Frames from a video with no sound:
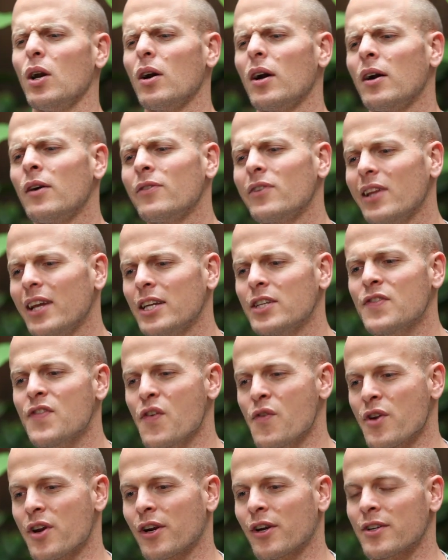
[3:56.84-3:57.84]
over the last
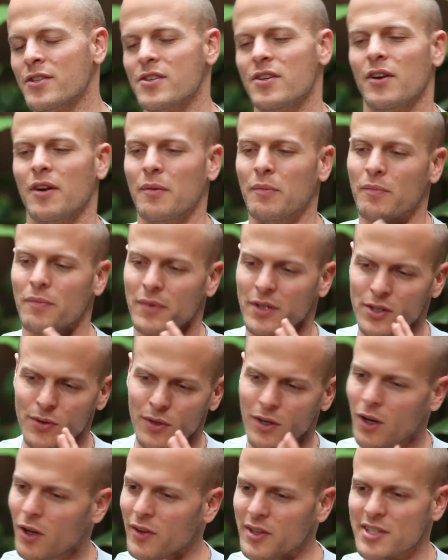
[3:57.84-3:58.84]
few years, I'm doing
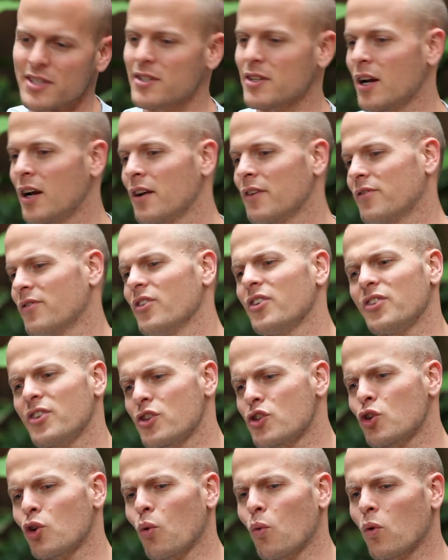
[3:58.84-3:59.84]
all this stuff, the
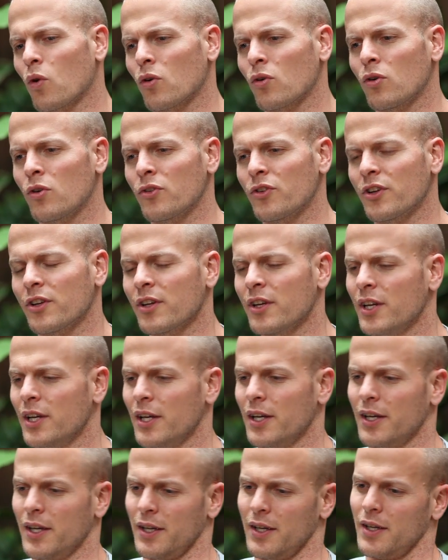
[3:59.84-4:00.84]
digital world, and
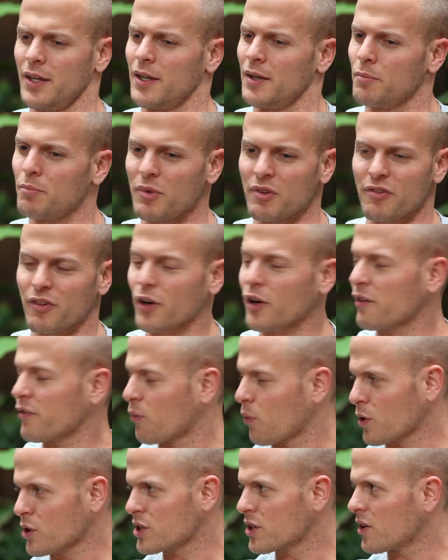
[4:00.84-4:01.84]
been very
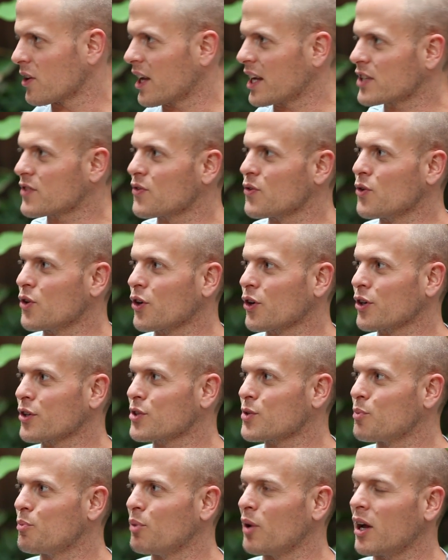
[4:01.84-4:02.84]
fortunate the last few
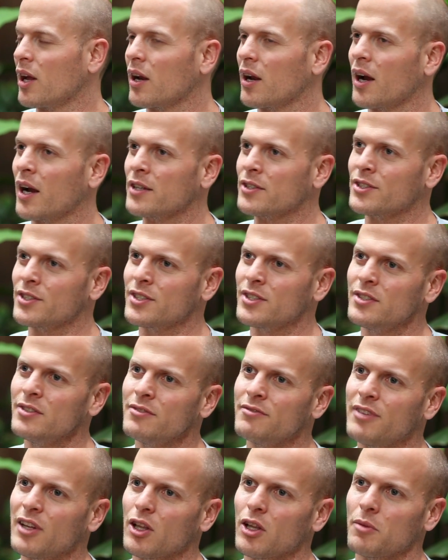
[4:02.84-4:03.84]
years, but I just
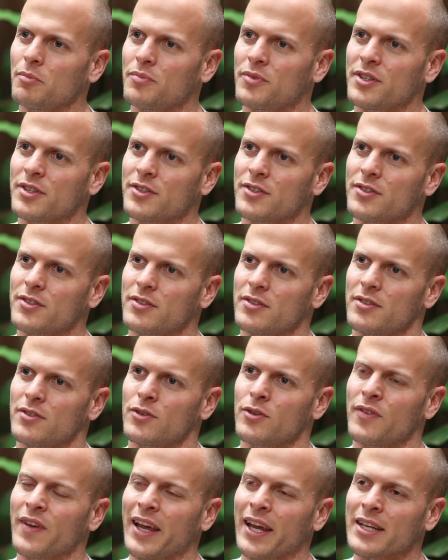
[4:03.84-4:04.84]
developed this
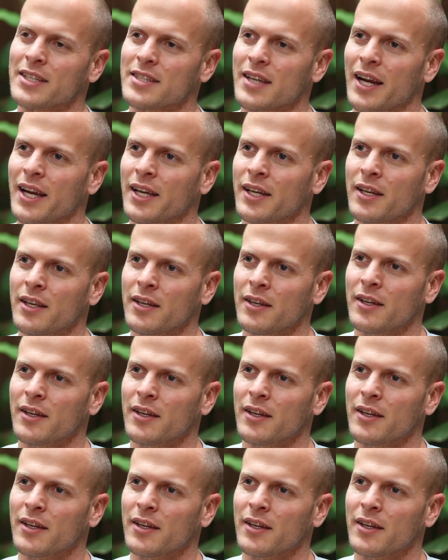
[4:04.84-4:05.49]
sort of anxiety